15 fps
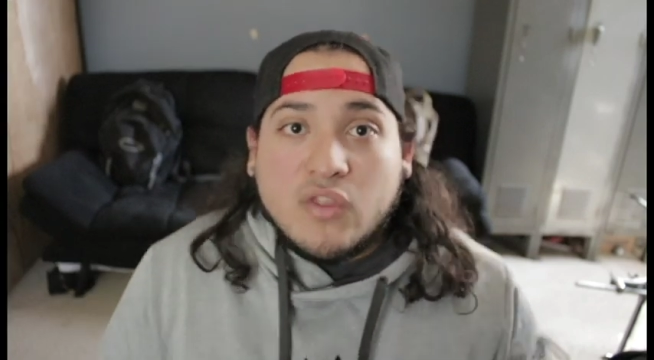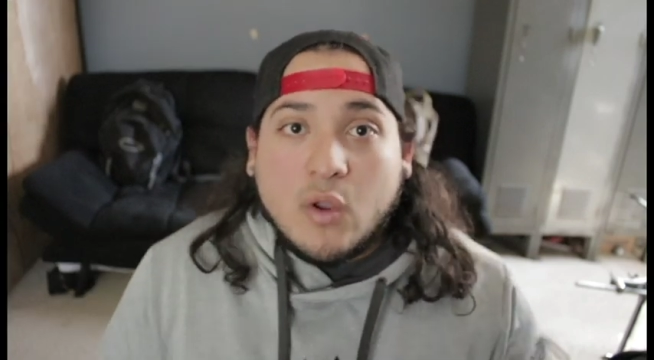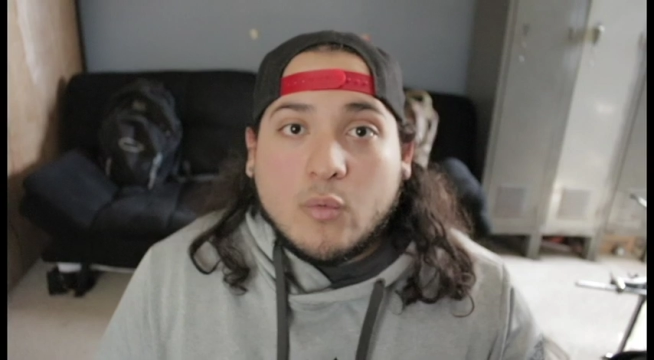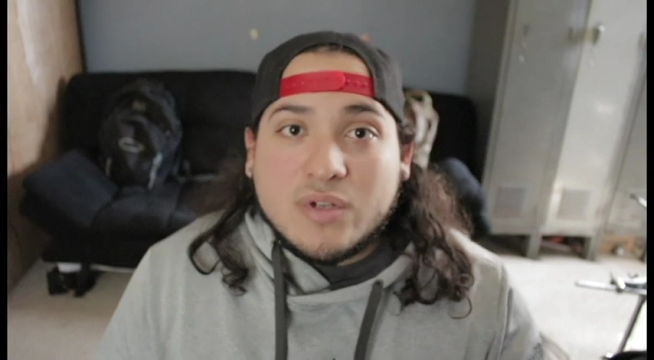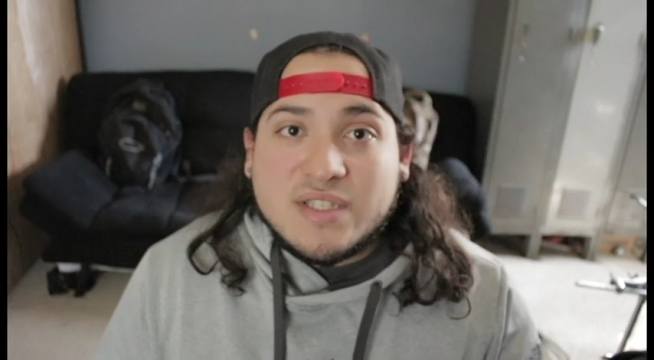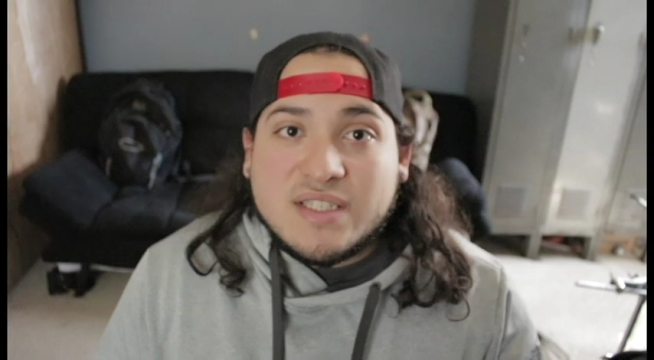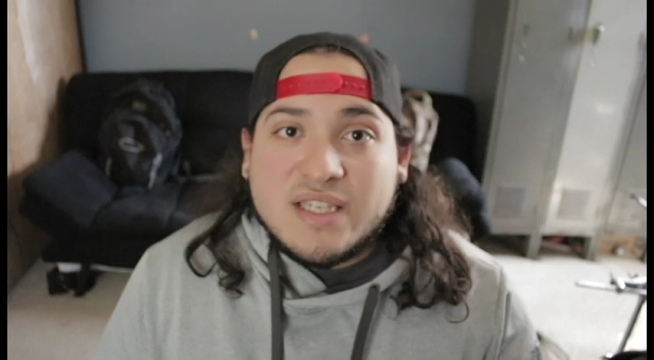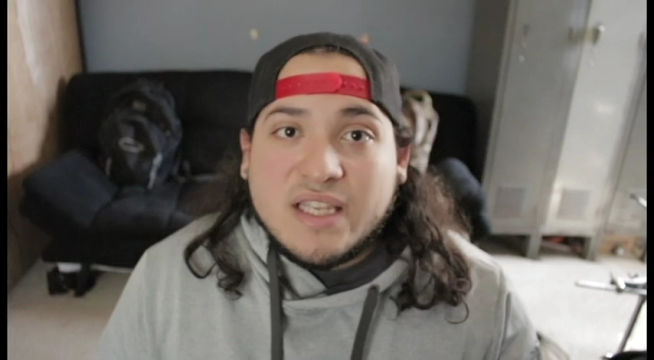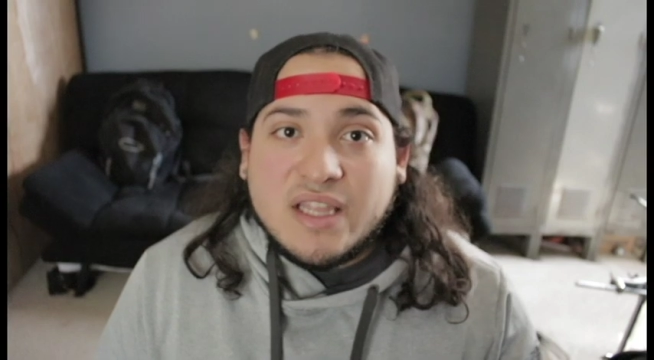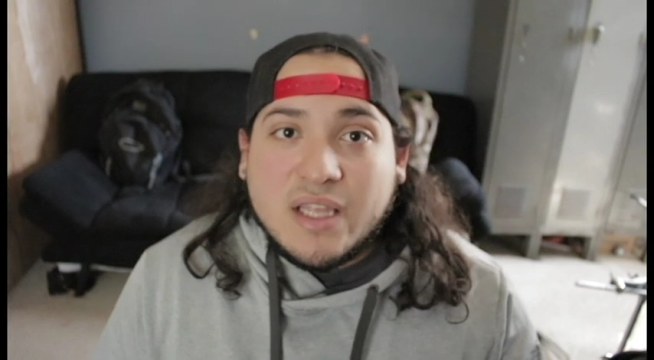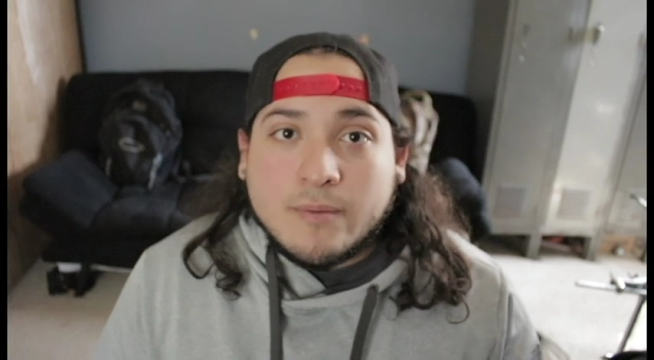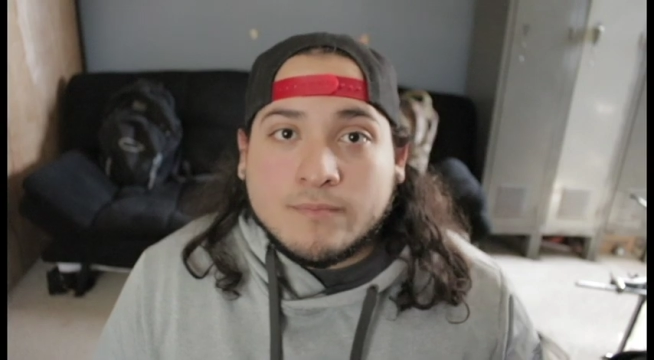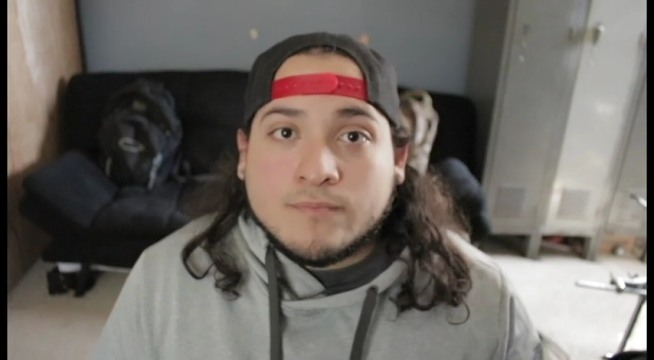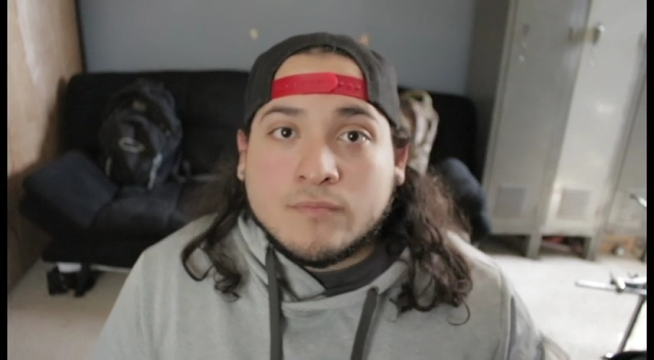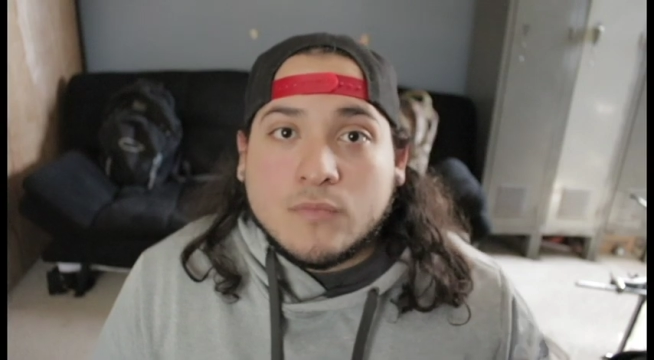They would see
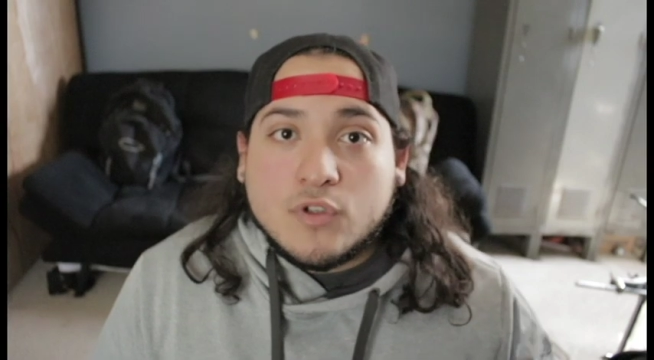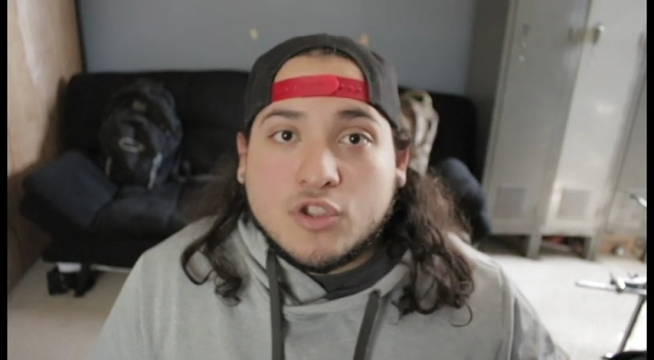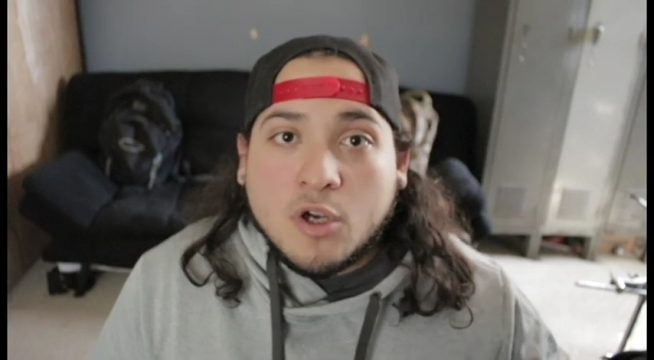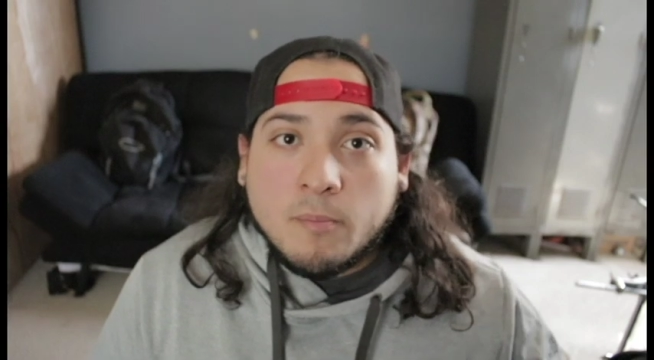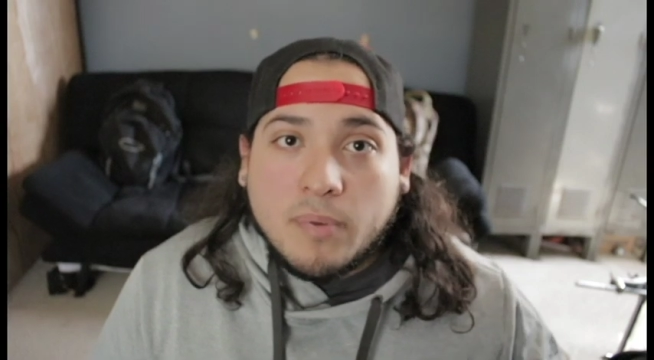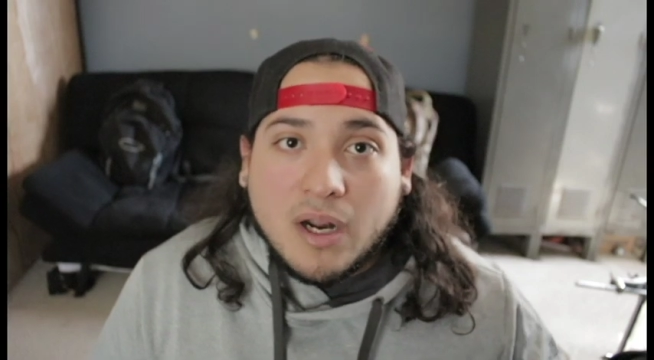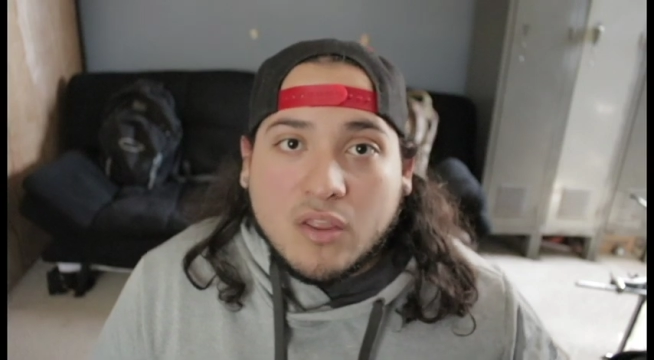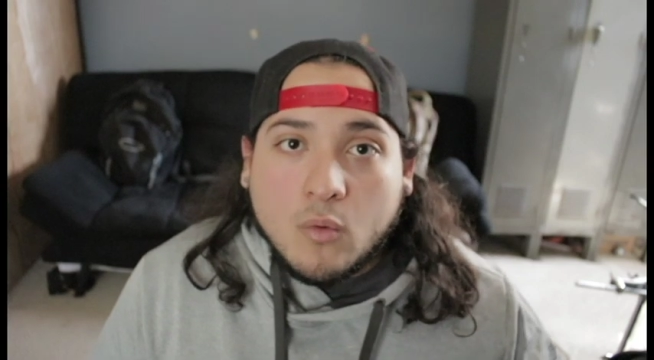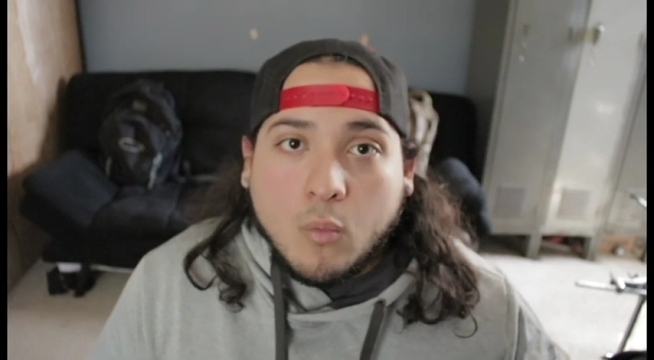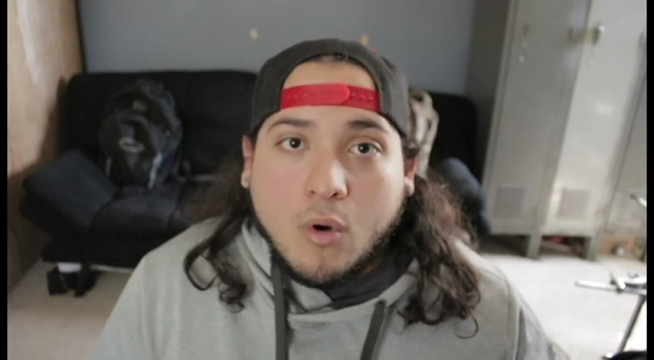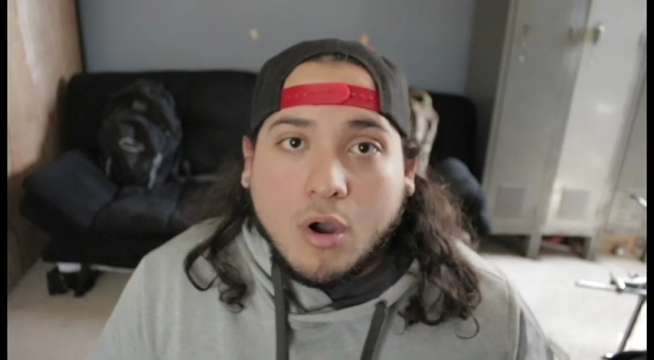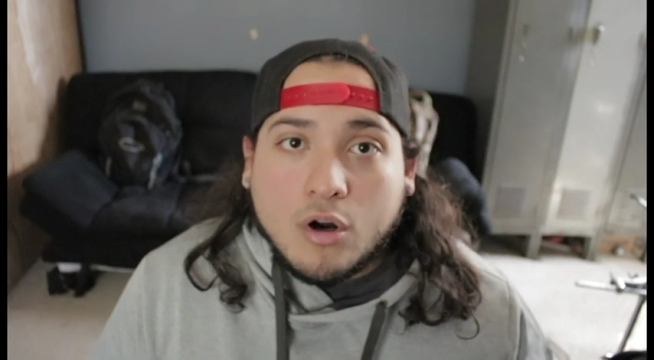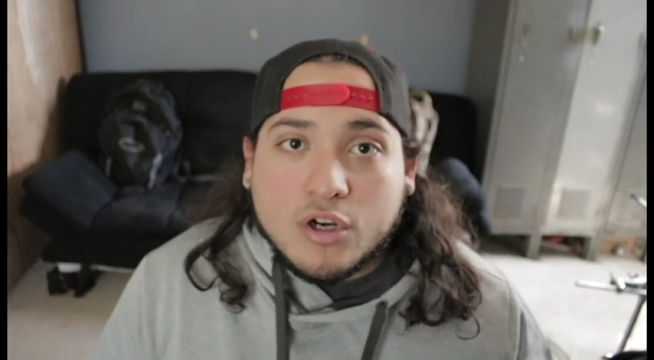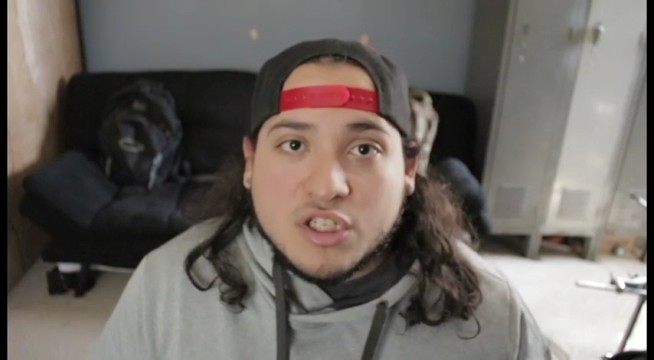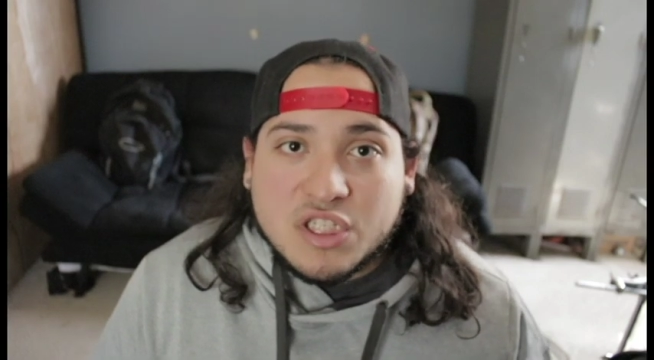them jump out of the
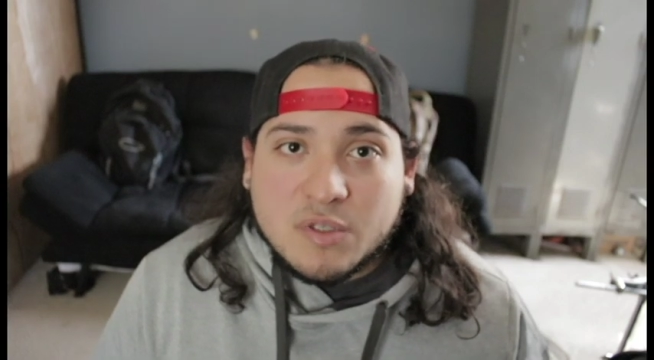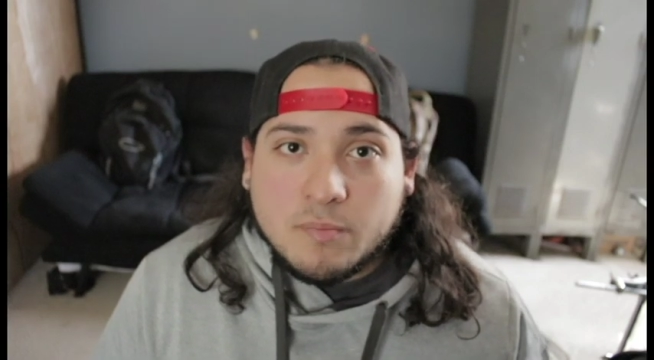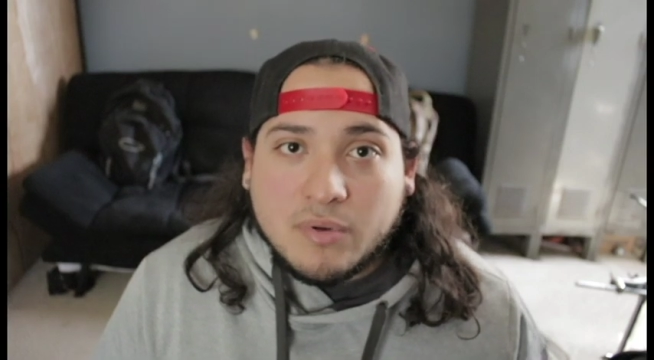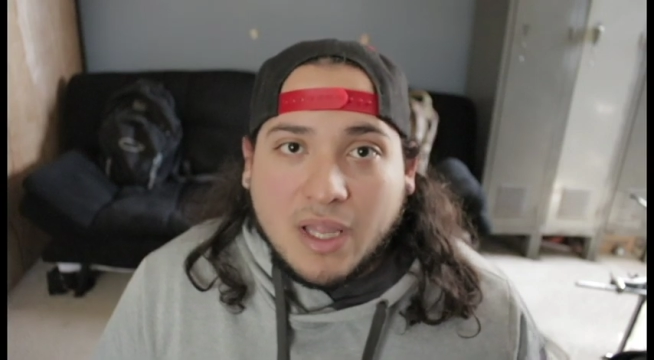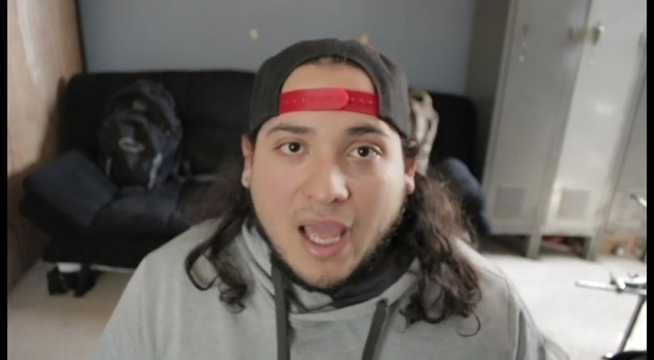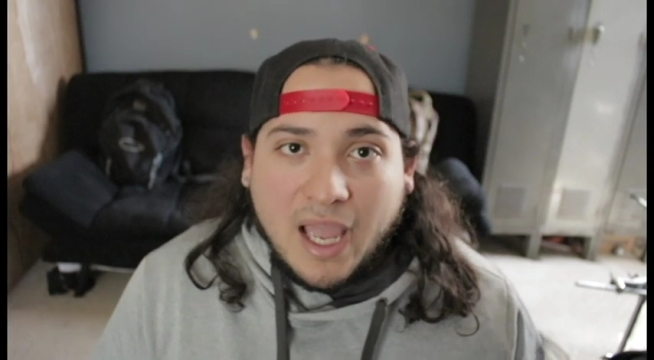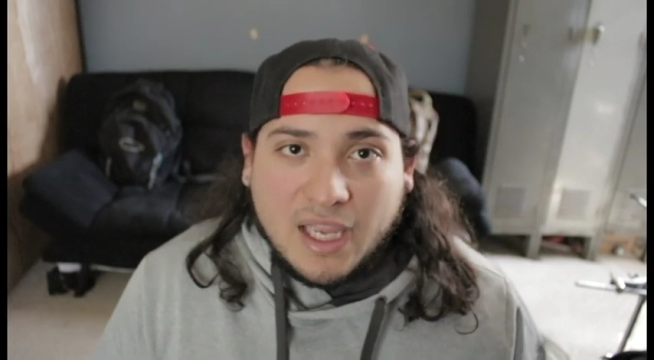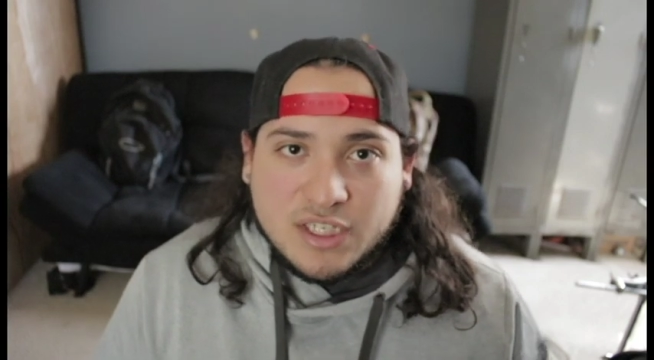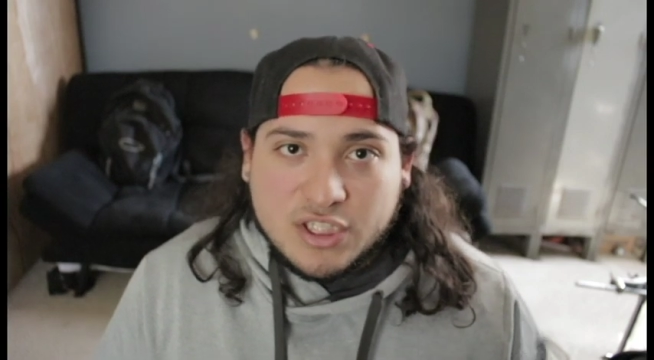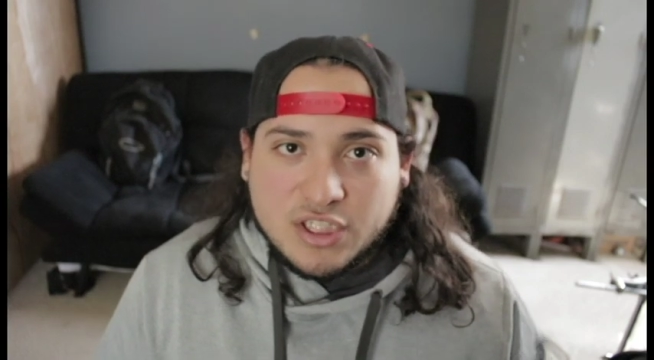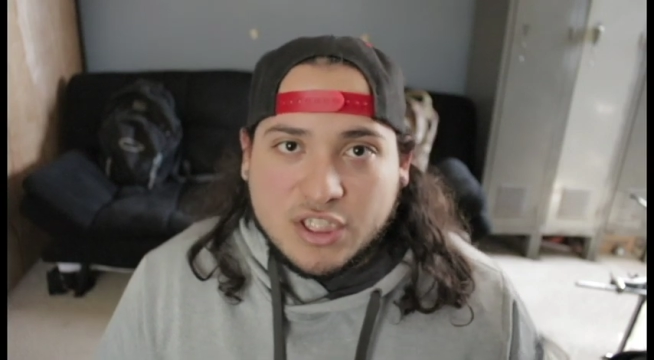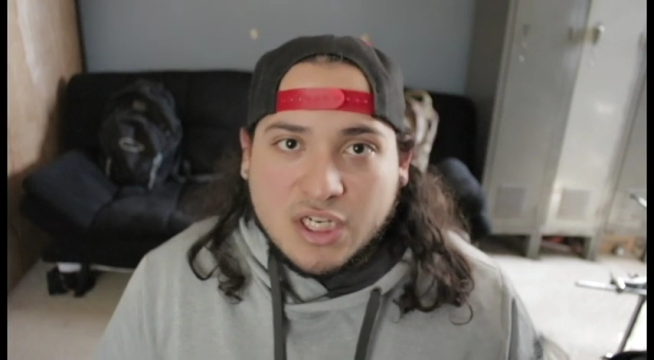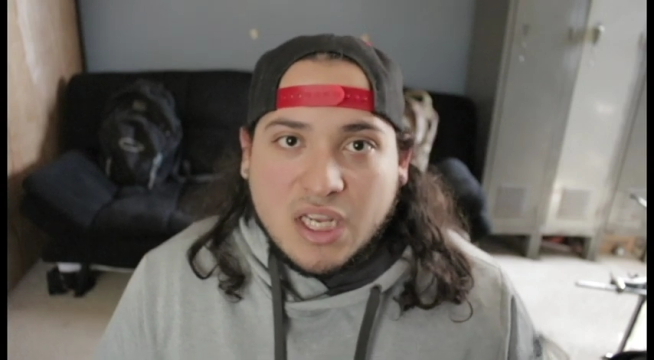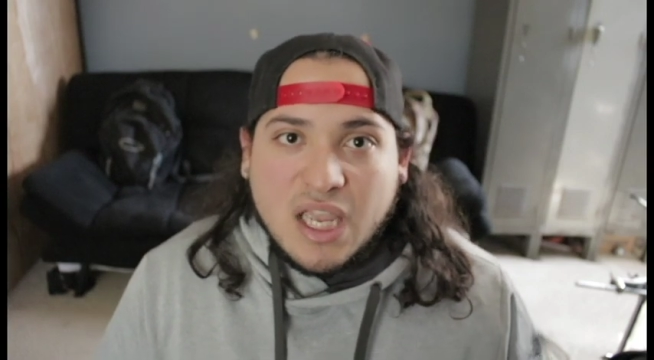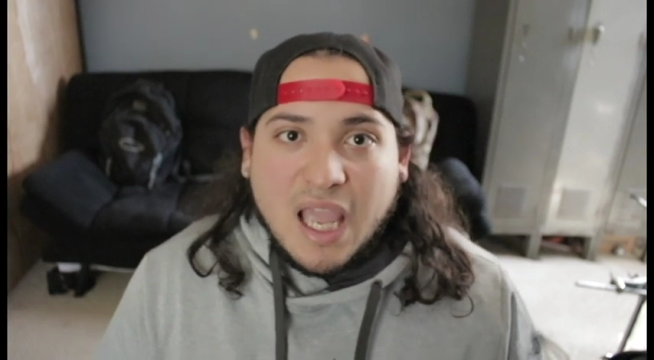water and
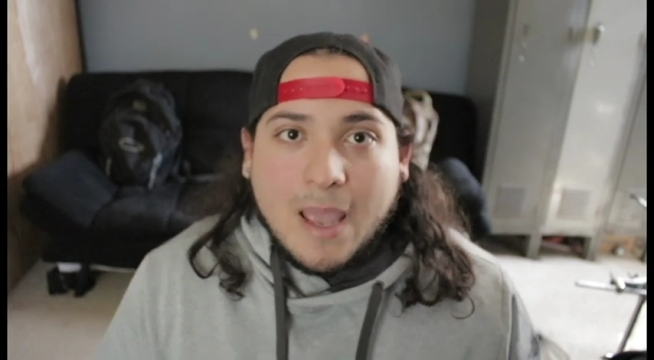splash